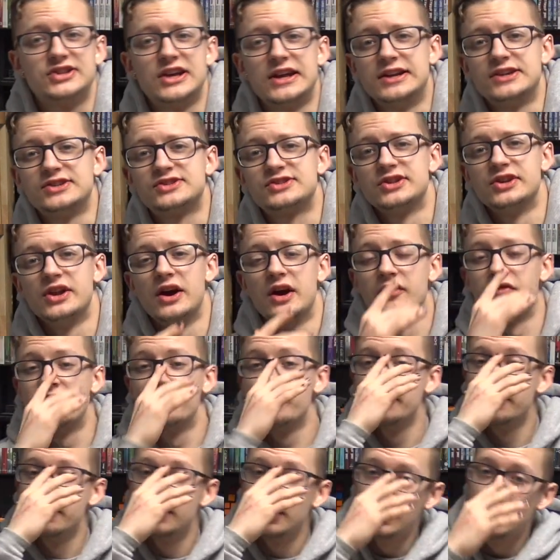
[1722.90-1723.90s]
say this
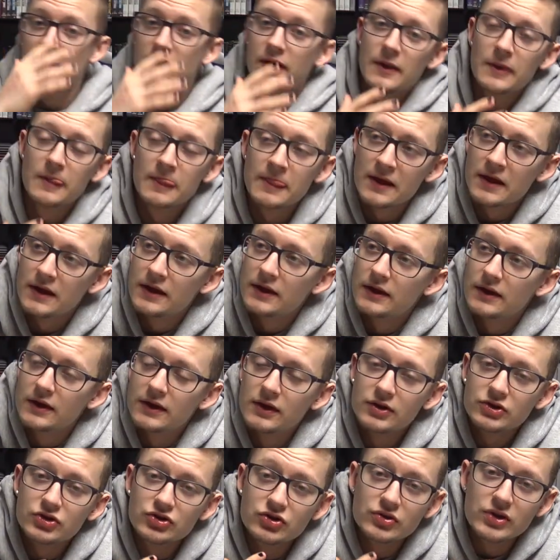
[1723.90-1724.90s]
enough.
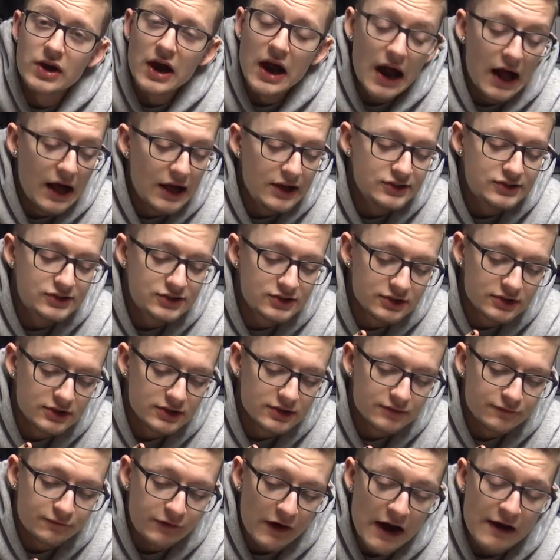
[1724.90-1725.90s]
You guys,
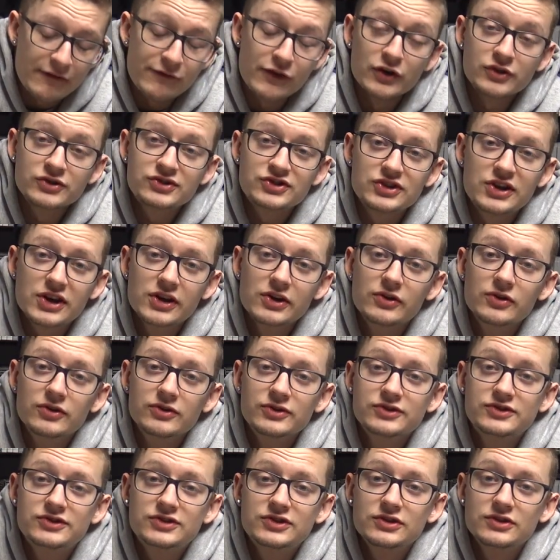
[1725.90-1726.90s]
five hundred
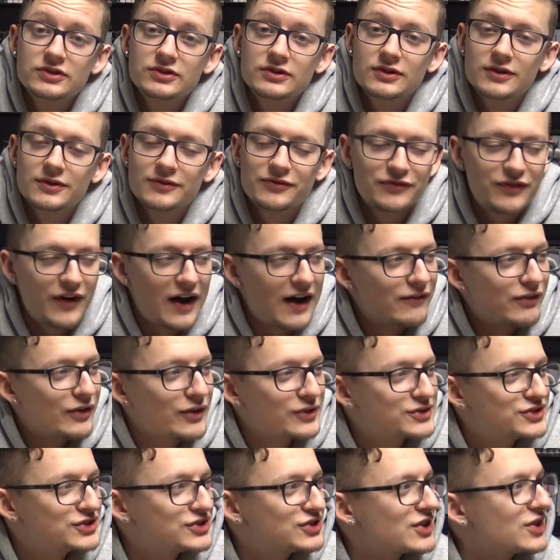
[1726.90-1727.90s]
Skittles, five
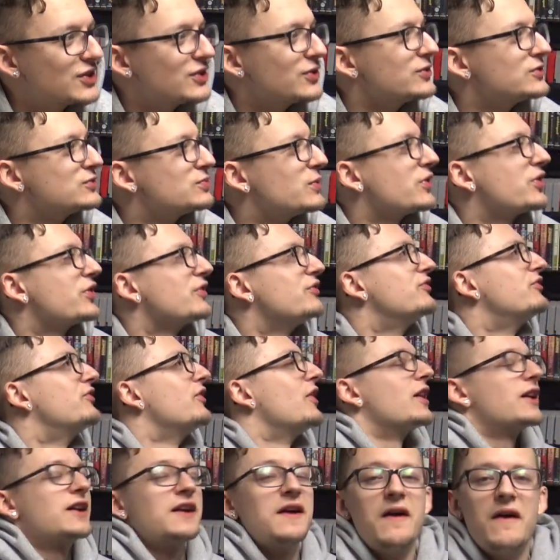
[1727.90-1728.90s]
hundred Skittles, what the
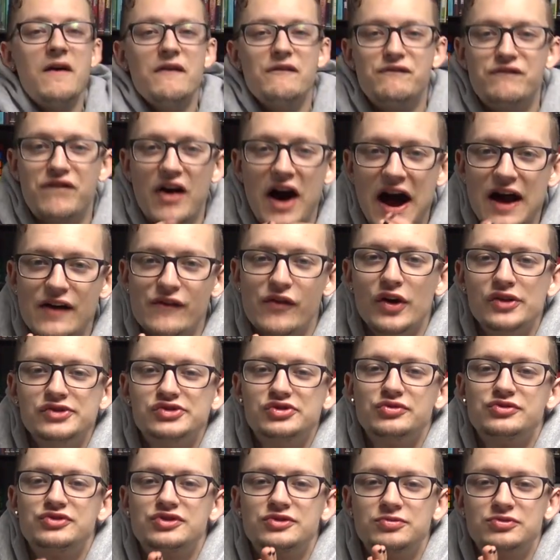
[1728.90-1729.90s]
fuck? five
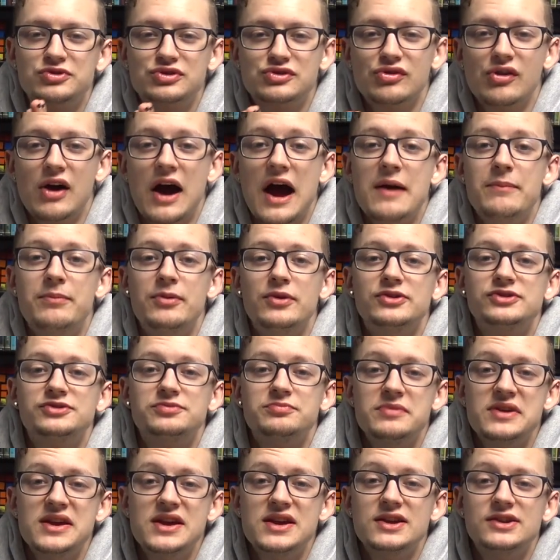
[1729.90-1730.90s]
hundred subscribers
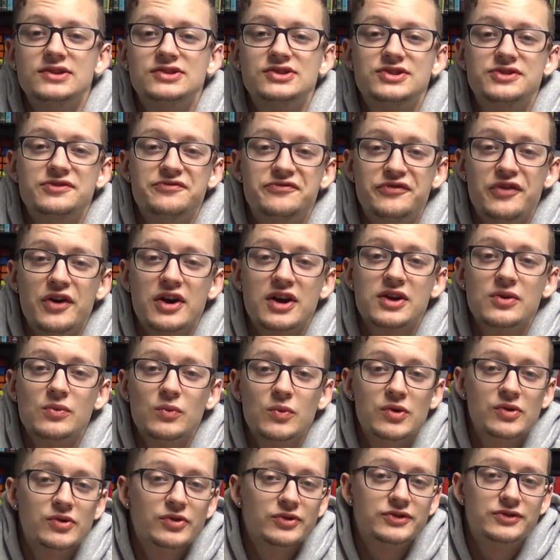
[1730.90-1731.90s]
means the fucking
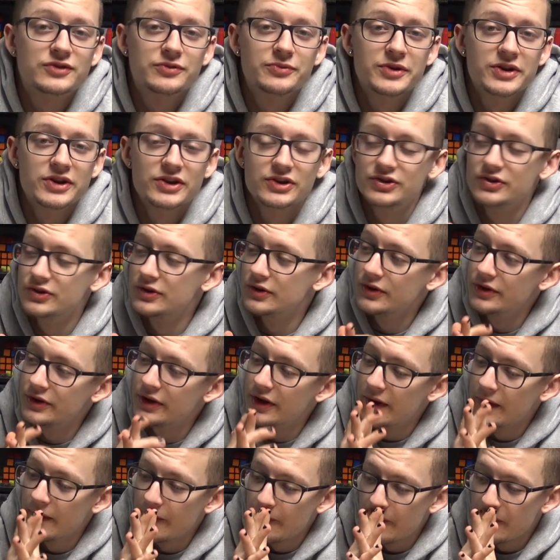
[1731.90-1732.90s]
world to me, dude.